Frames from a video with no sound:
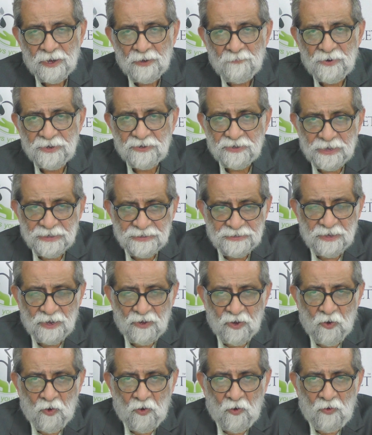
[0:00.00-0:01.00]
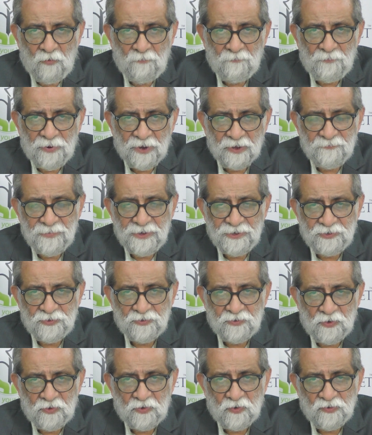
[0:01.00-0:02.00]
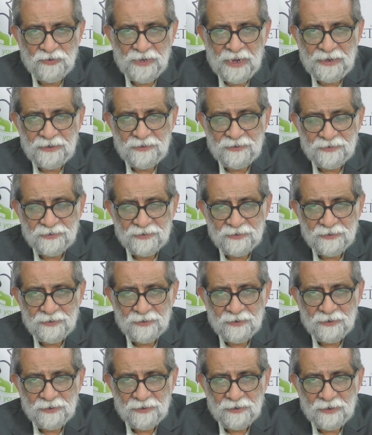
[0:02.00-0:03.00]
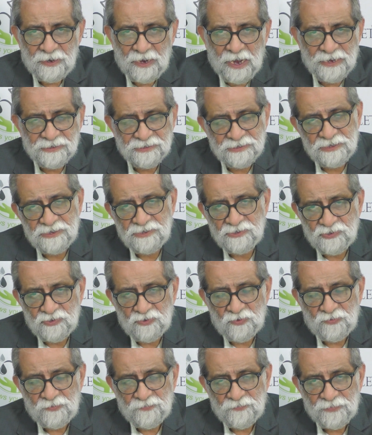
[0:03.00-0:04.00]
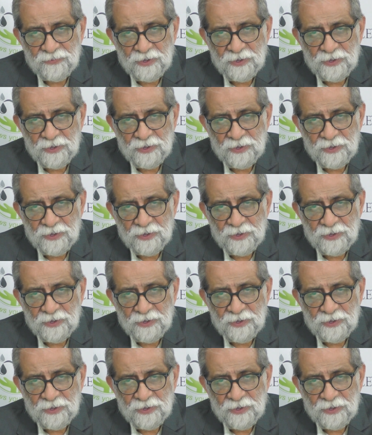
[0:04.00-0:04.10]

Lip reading: But does the law permit you to do that? Answer is no.